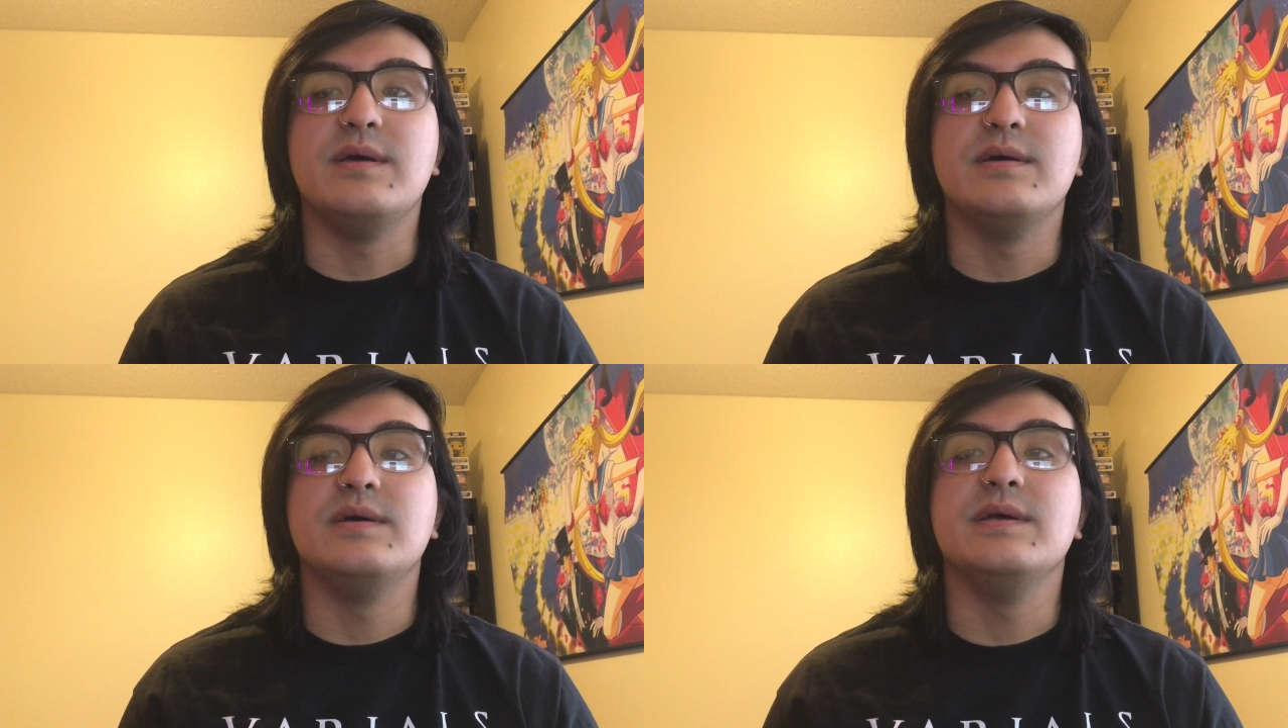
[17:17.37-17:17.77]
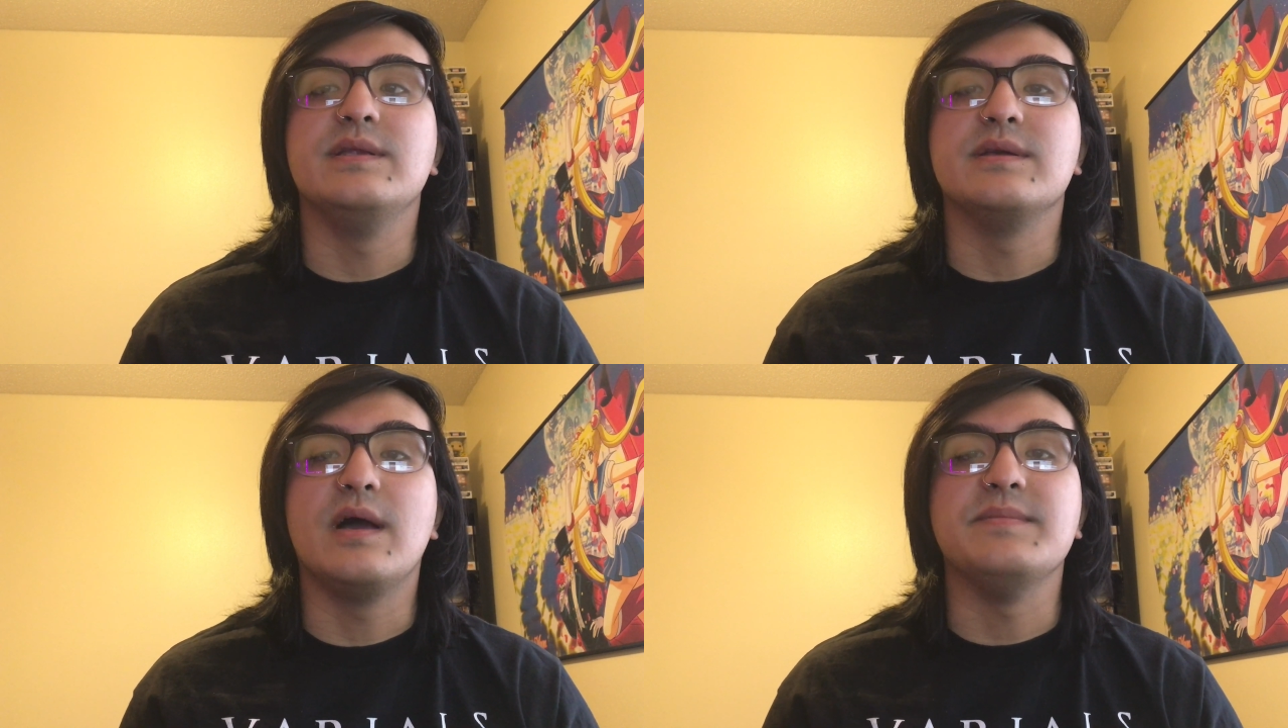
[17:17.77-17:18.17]

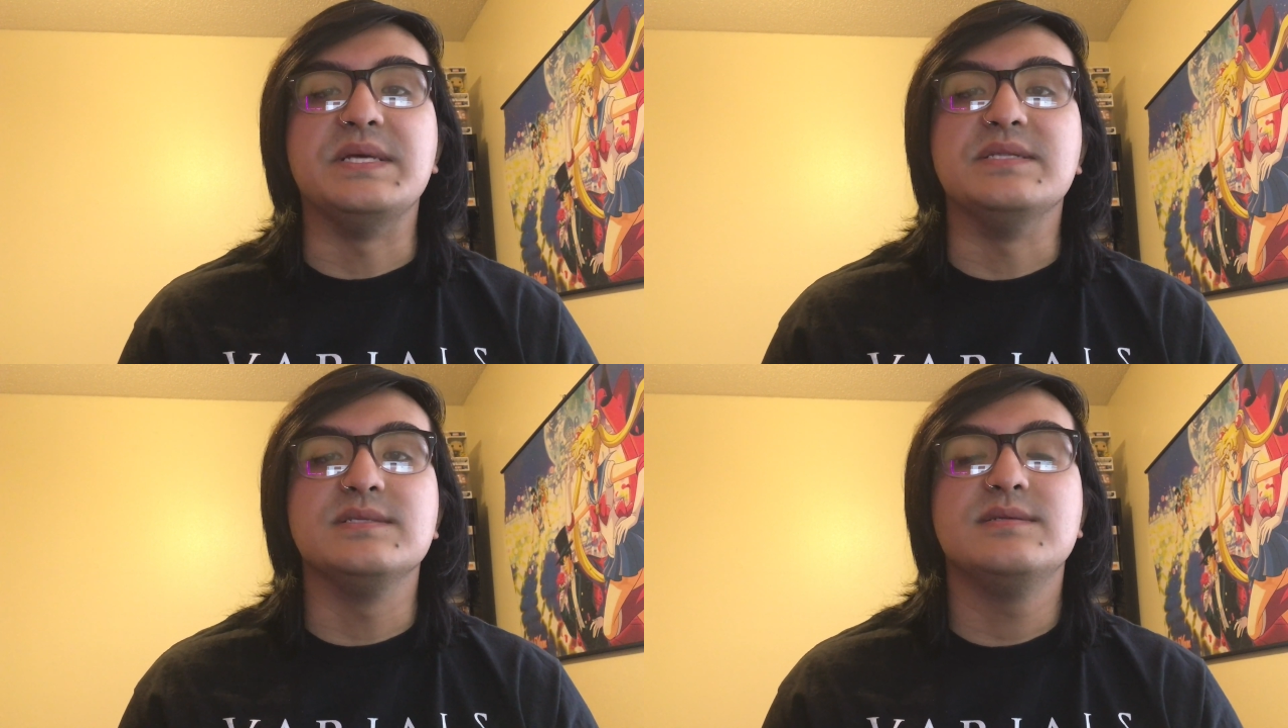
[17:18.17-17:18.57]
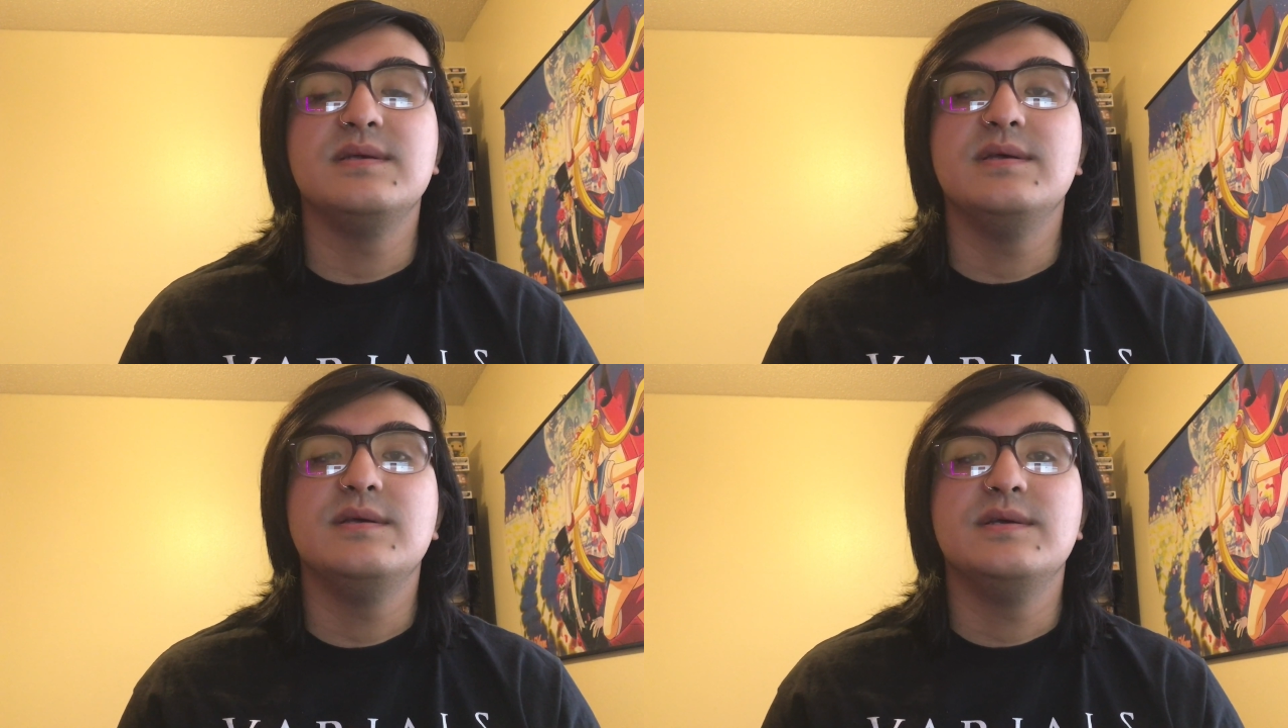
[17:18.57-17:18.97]
on comments.
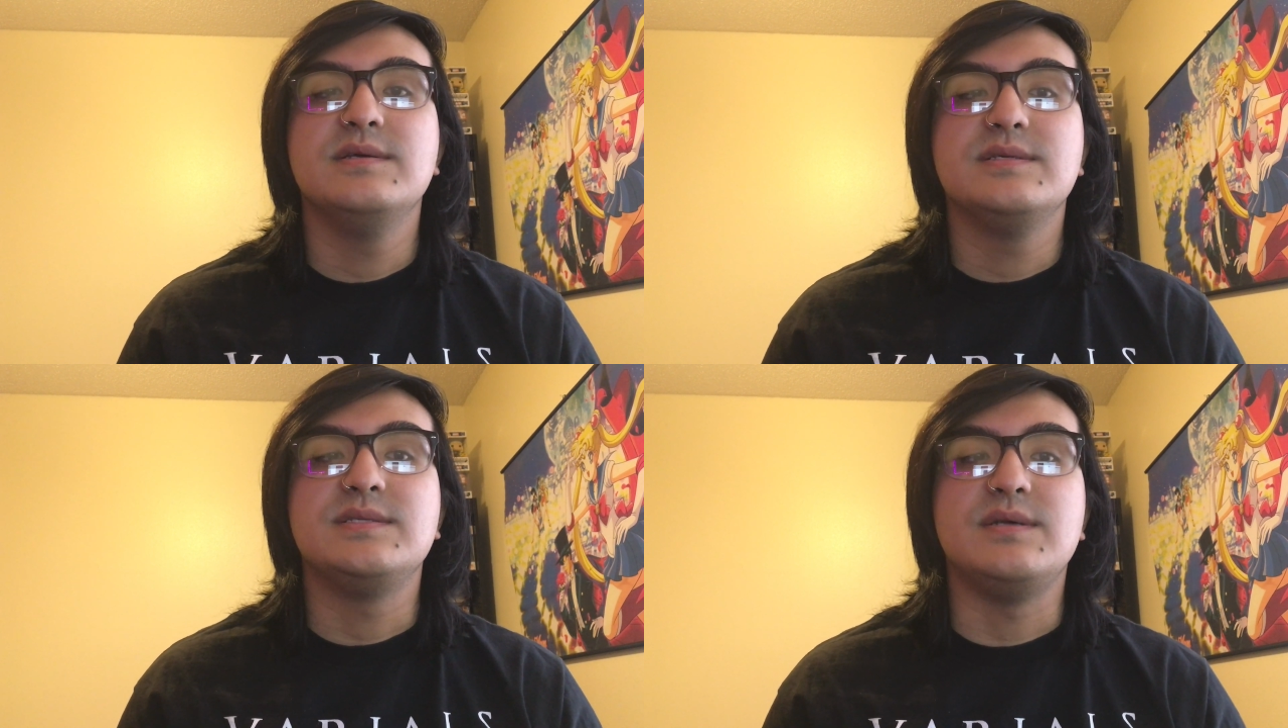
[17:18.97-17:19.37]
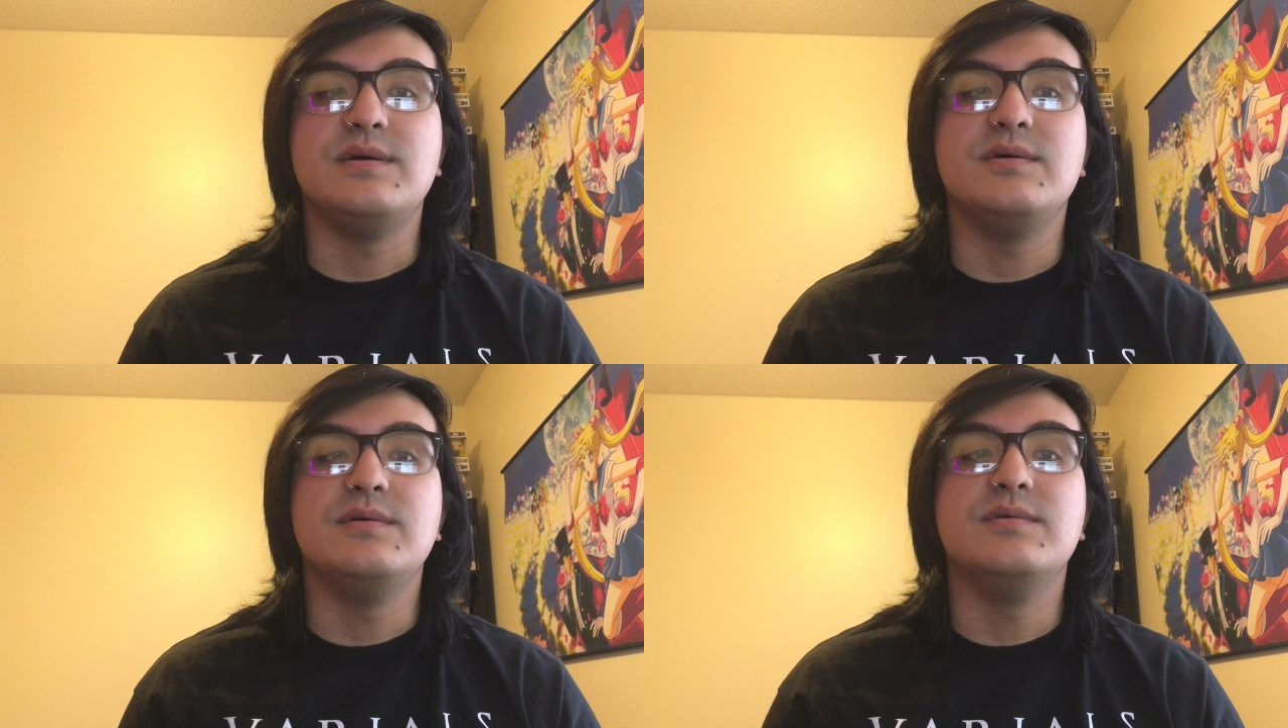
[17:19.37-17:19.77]

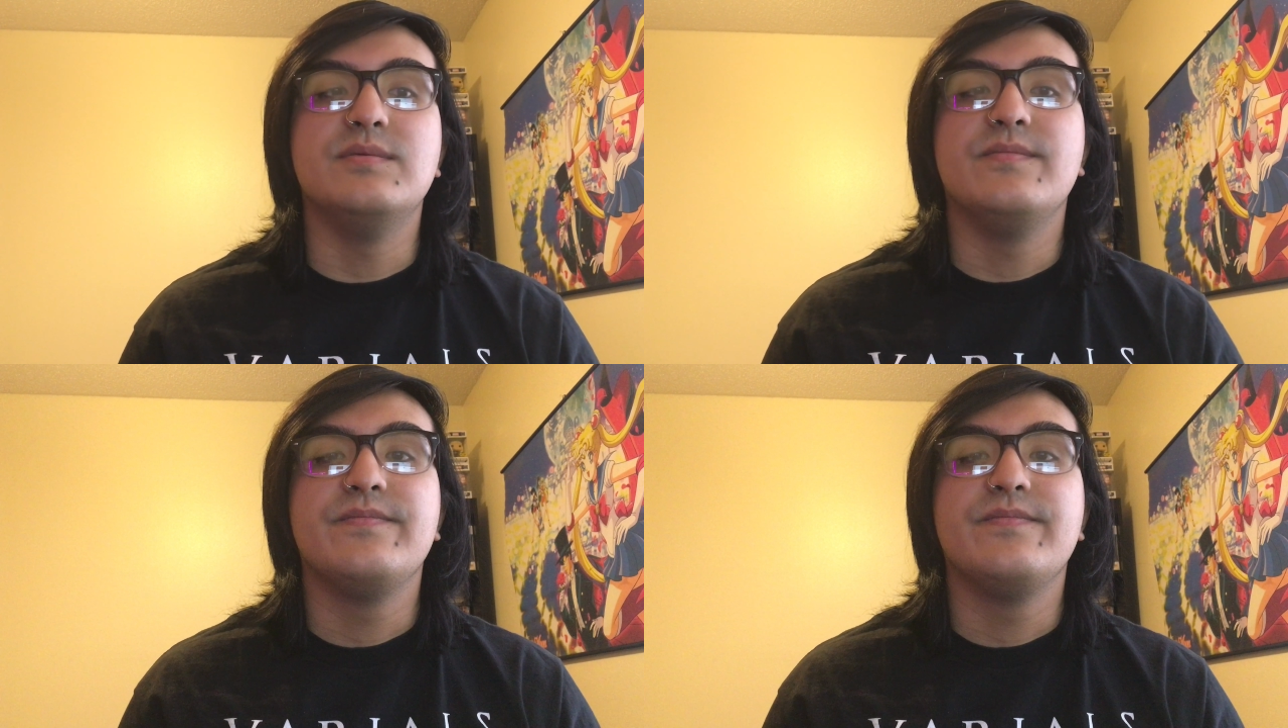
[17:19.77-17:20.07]
So